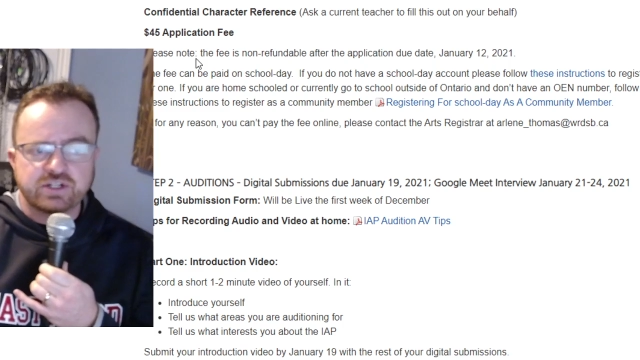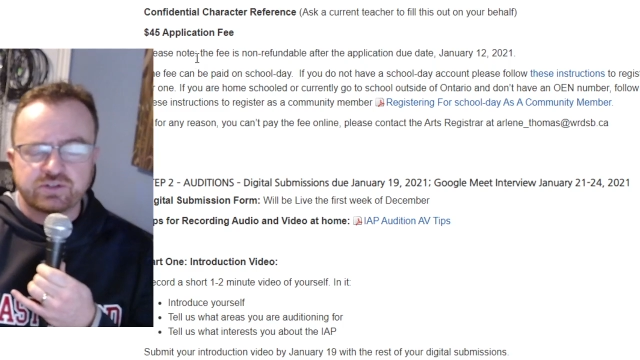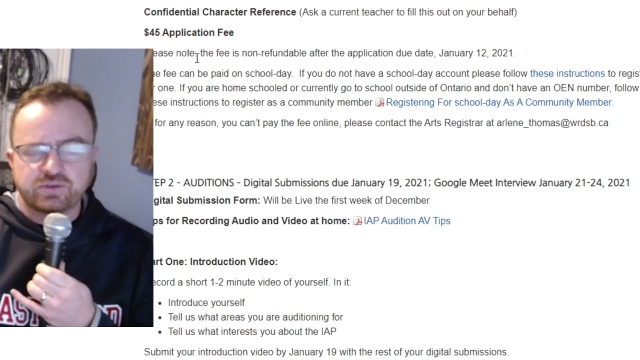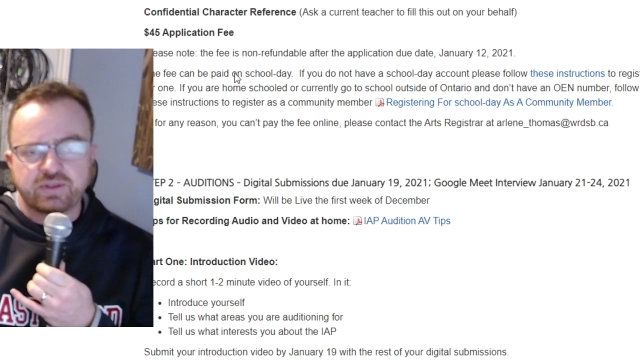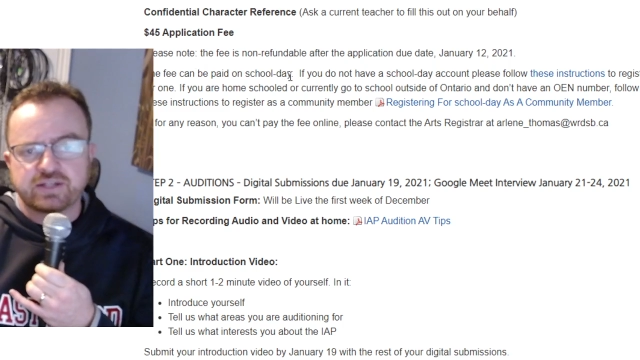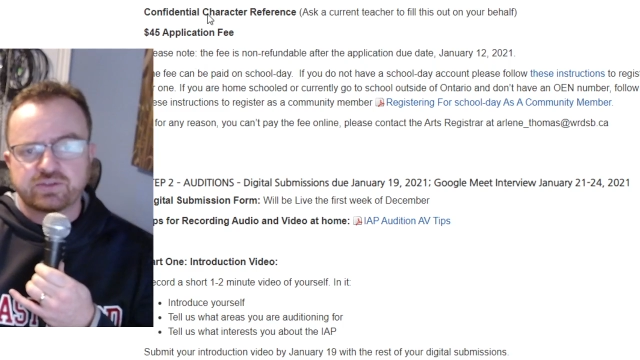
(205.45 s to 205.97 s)
So
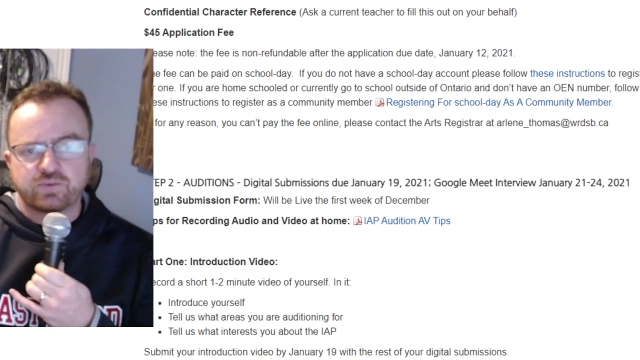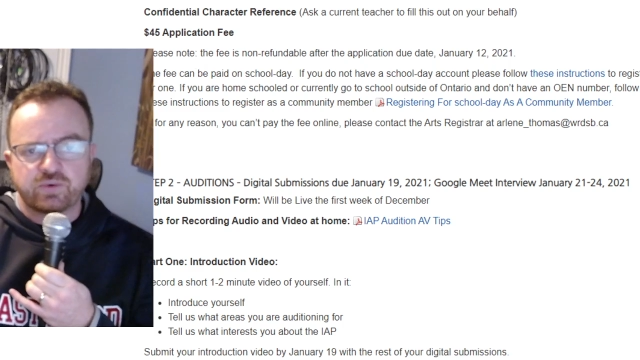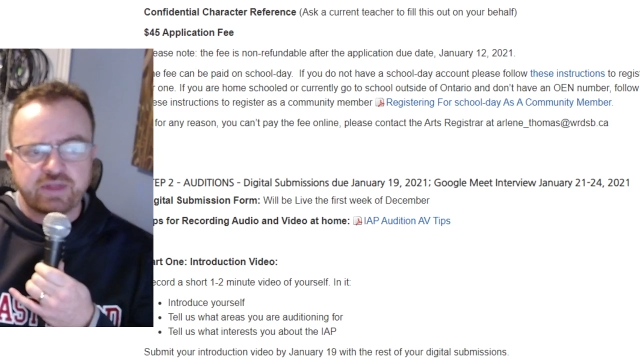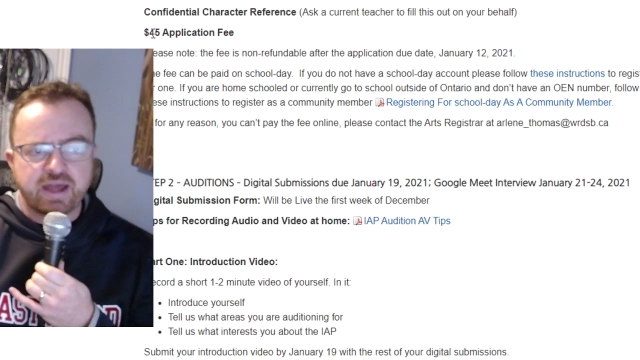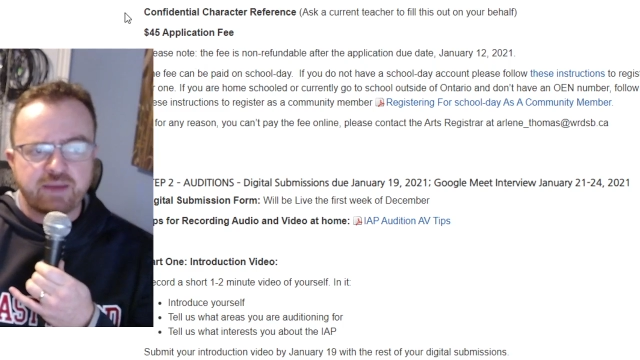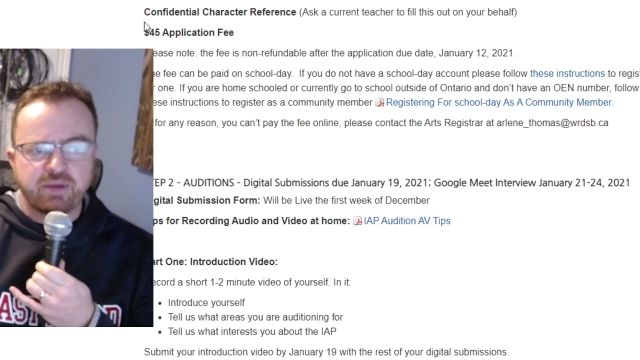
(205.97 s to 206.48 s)
that's where
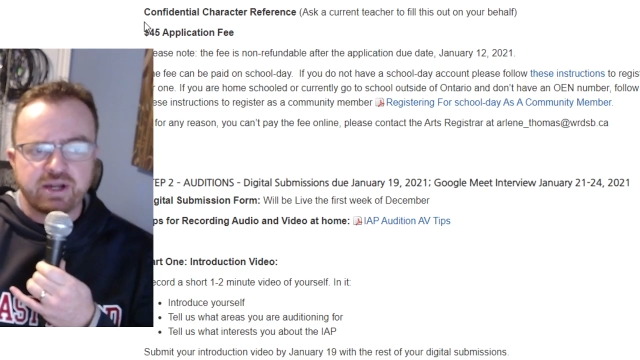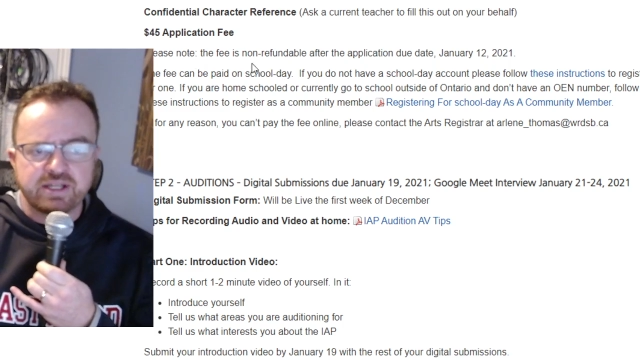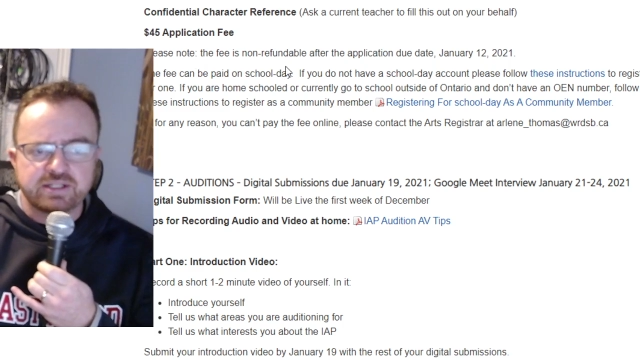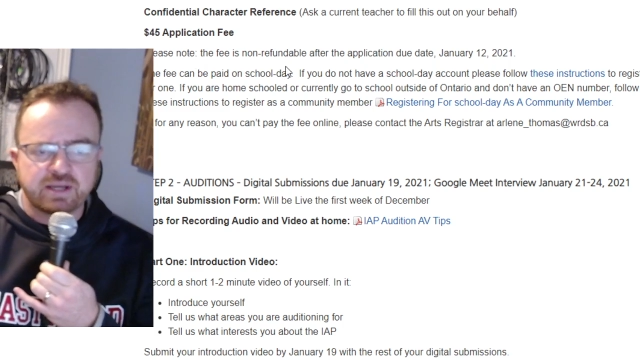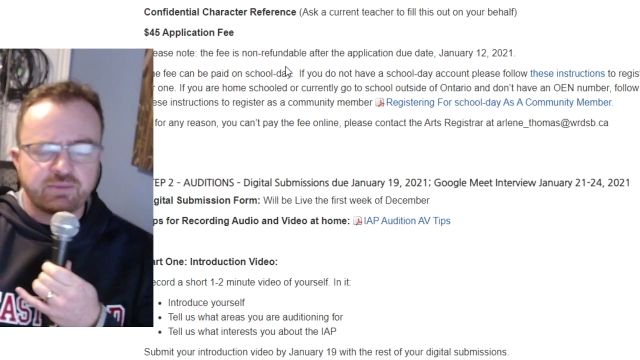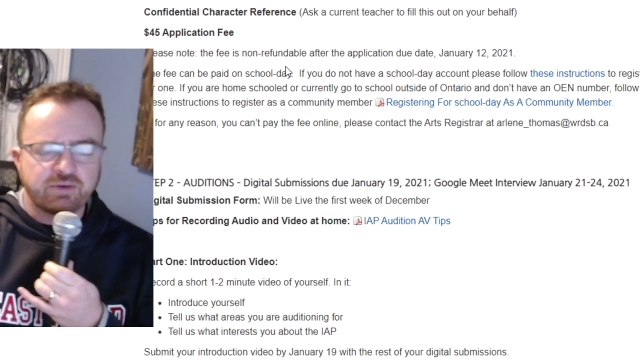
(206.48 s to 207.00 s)
that money's
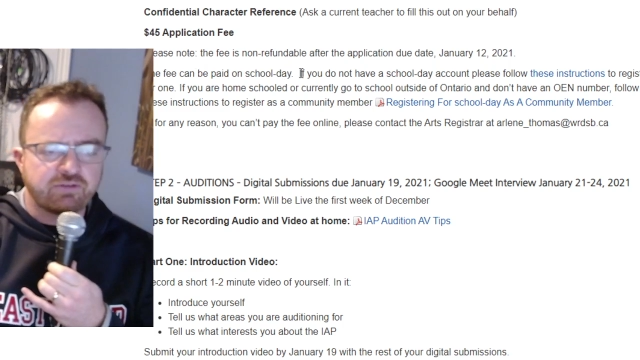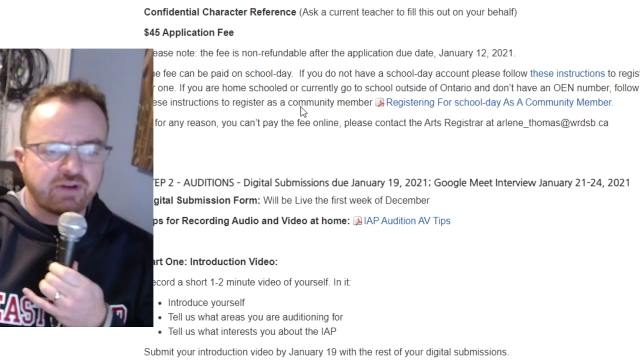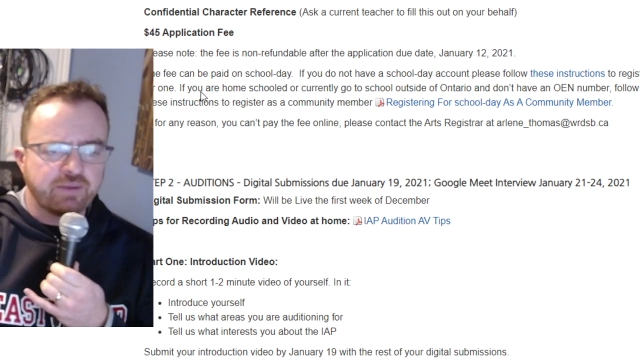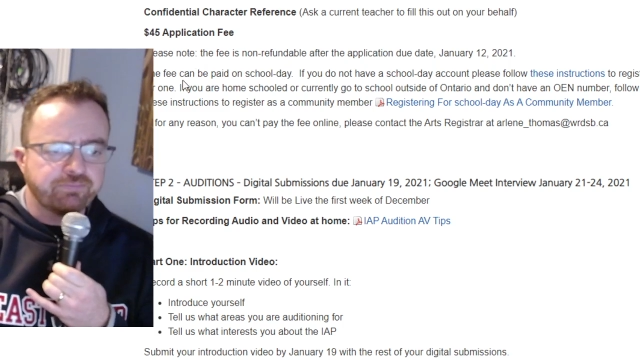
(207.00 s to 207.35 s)
coming from.